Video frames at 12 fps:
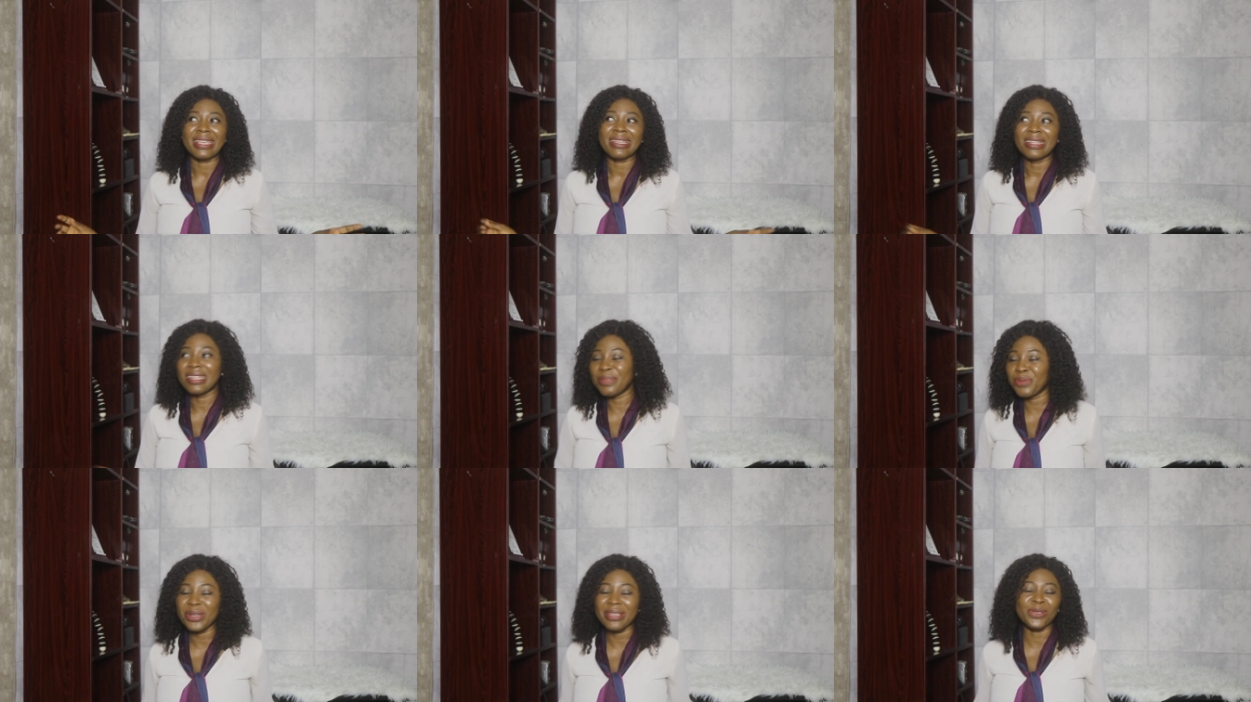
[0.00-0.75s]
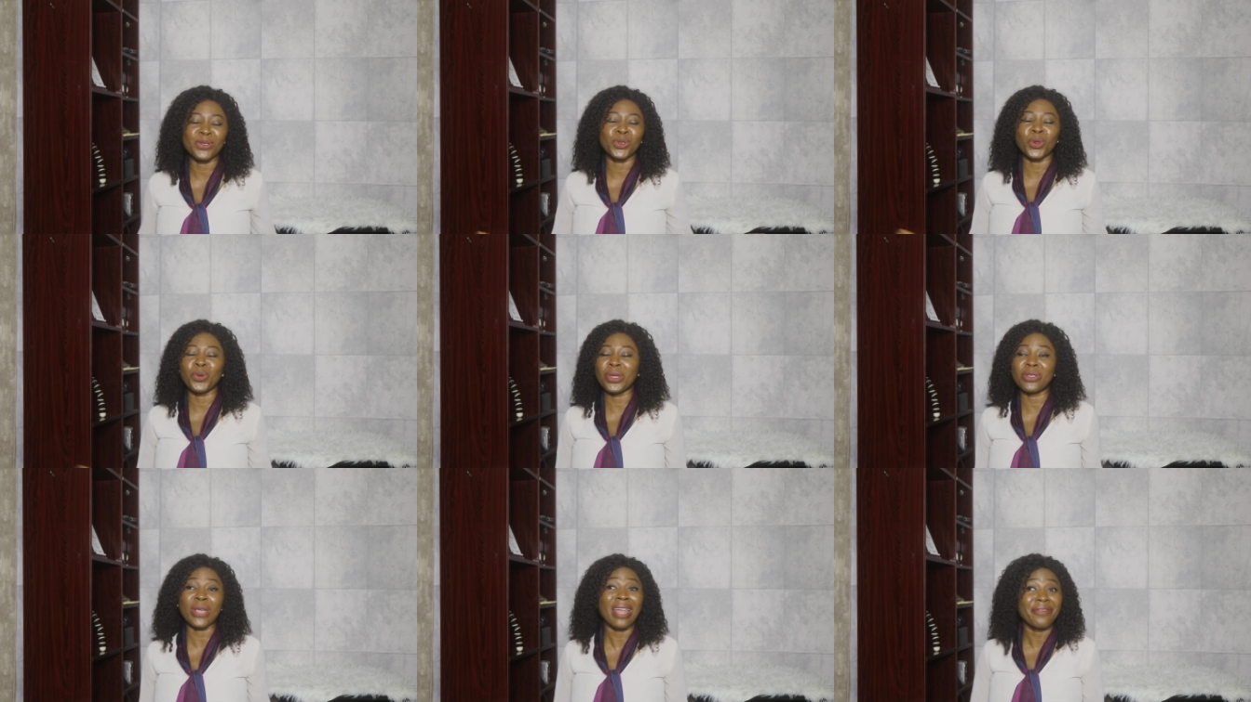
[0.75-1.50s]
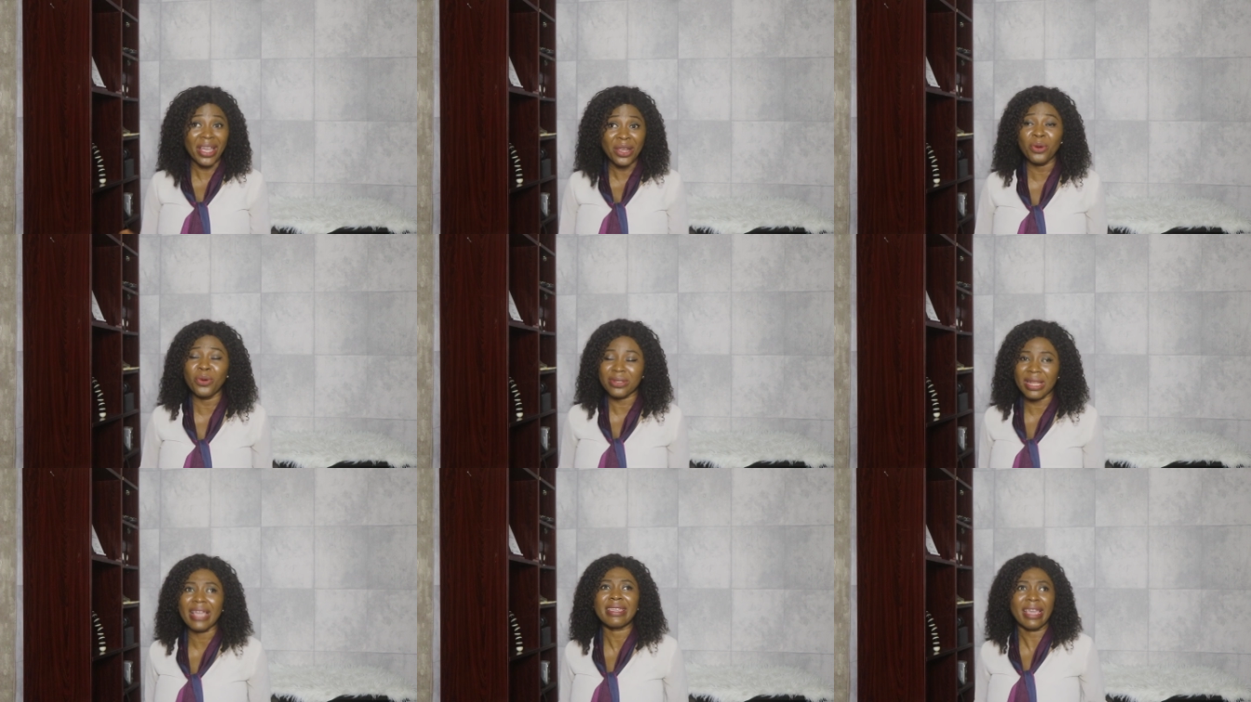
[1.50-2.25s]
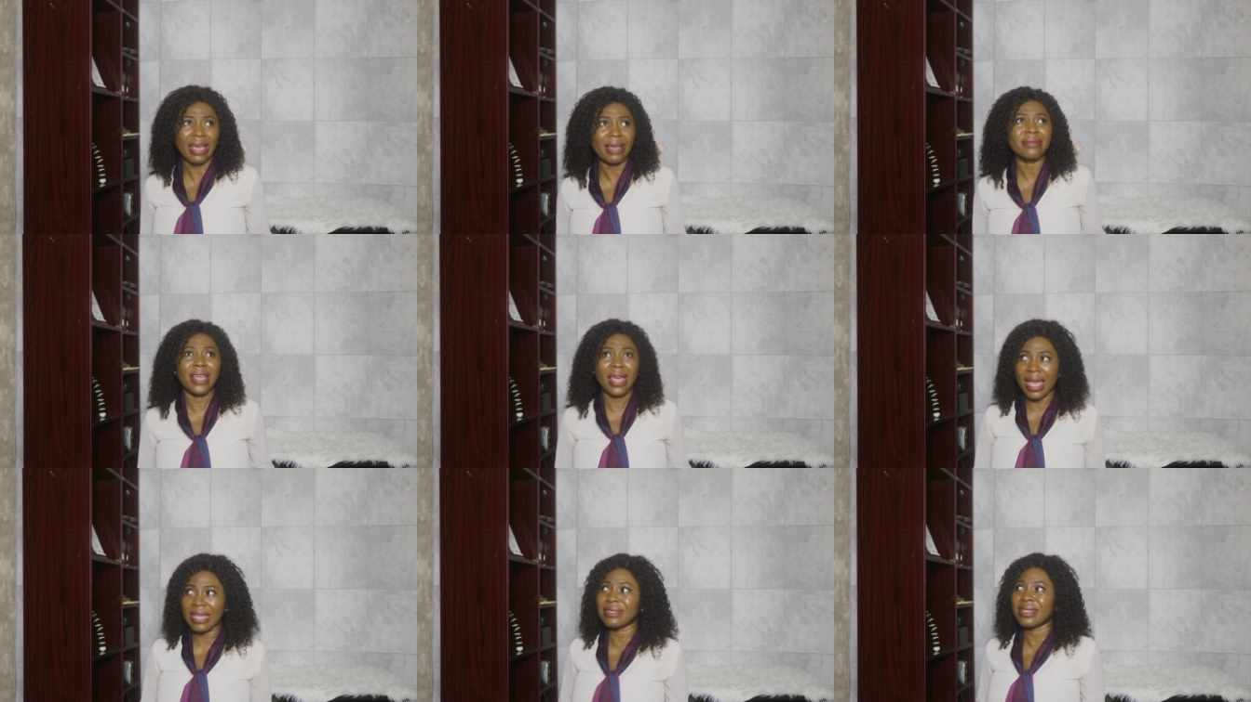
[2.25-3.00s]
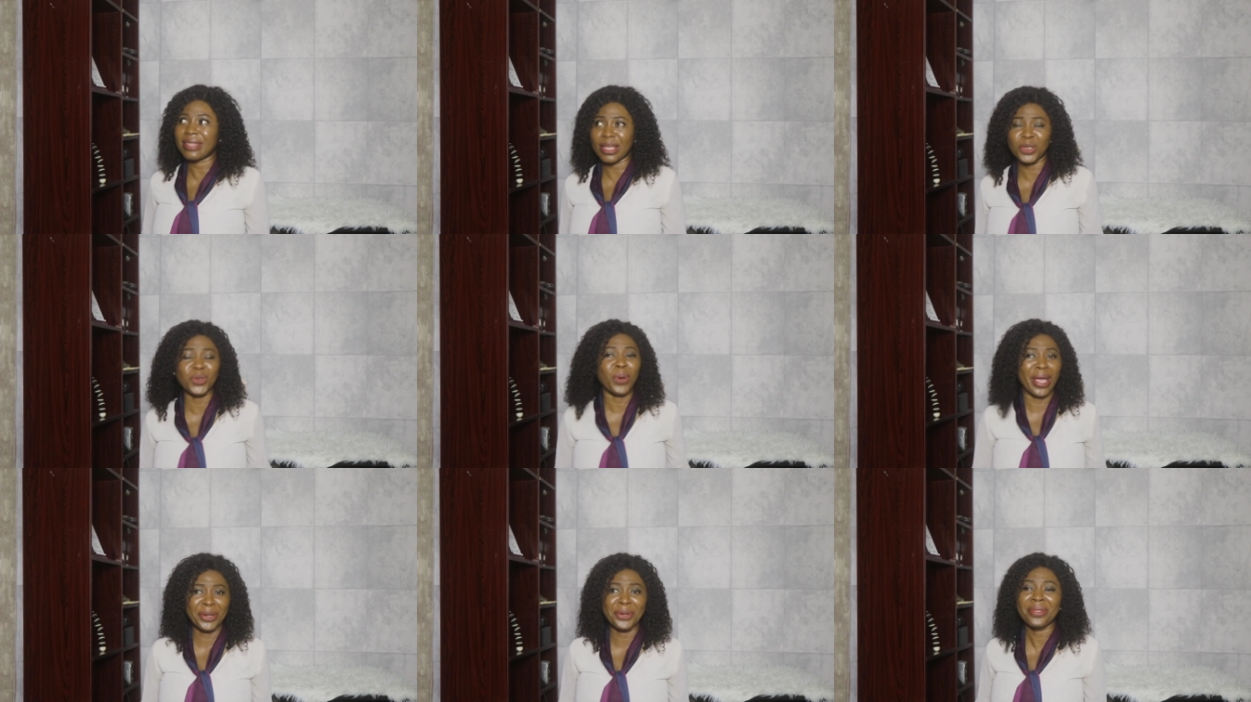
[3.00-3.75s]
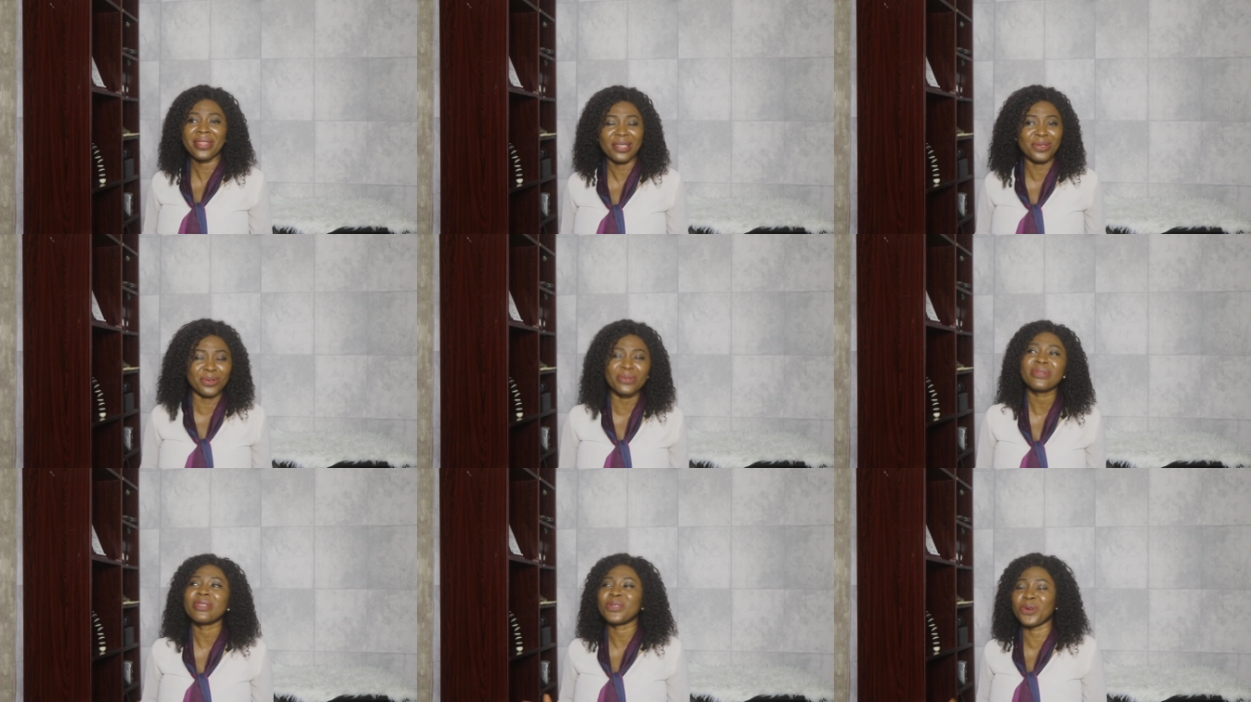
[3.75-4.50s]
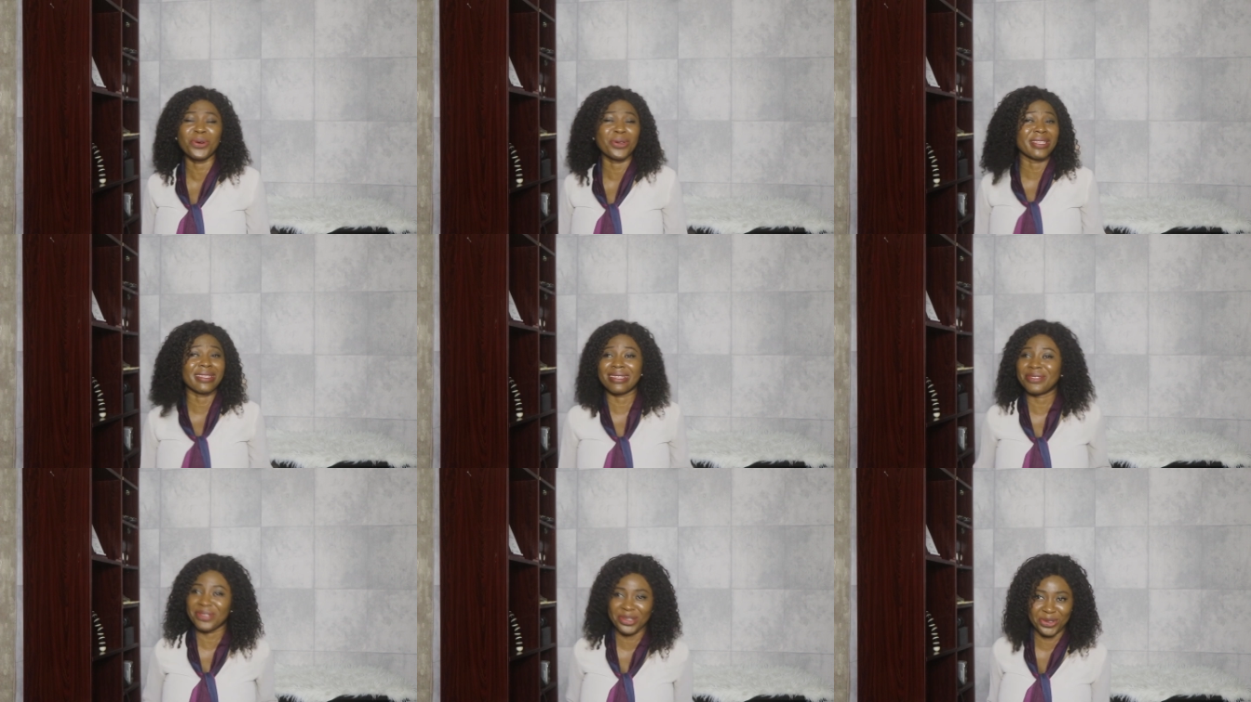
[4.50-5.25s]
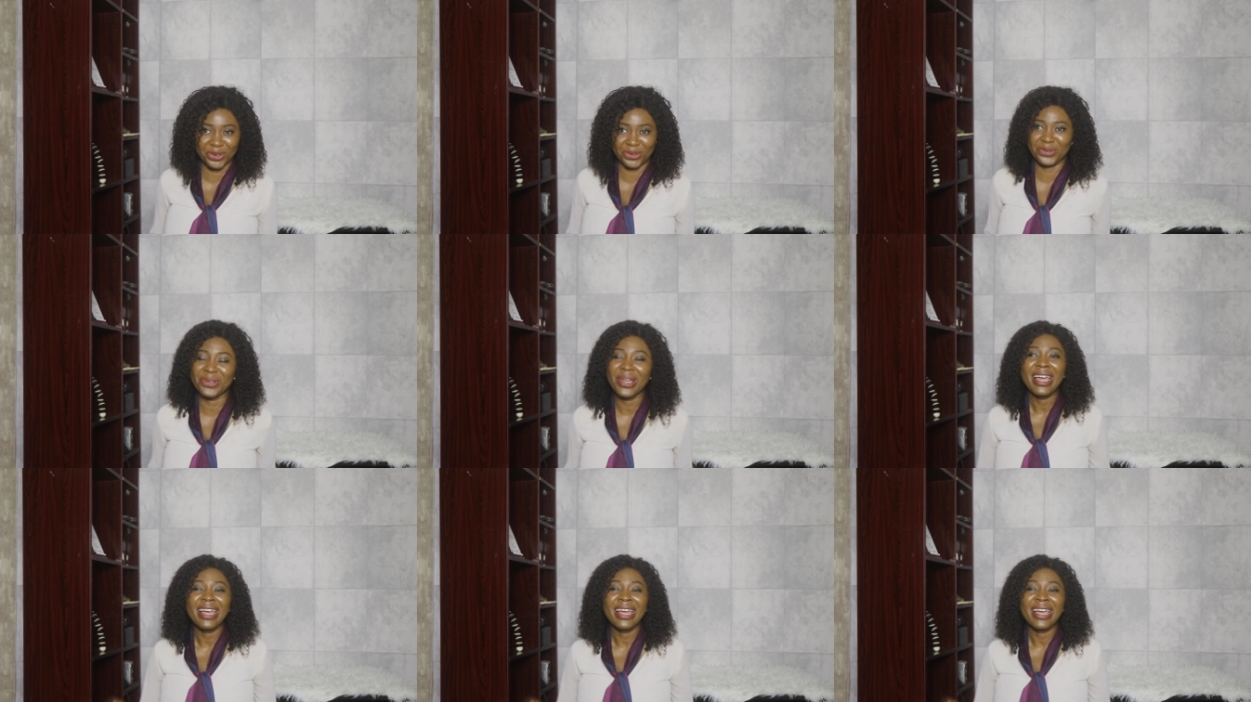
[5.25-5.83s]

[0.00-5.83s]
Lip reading: Libo is so into, and Vyno was like, yeah, I see that too, I know that too. So it's literally true.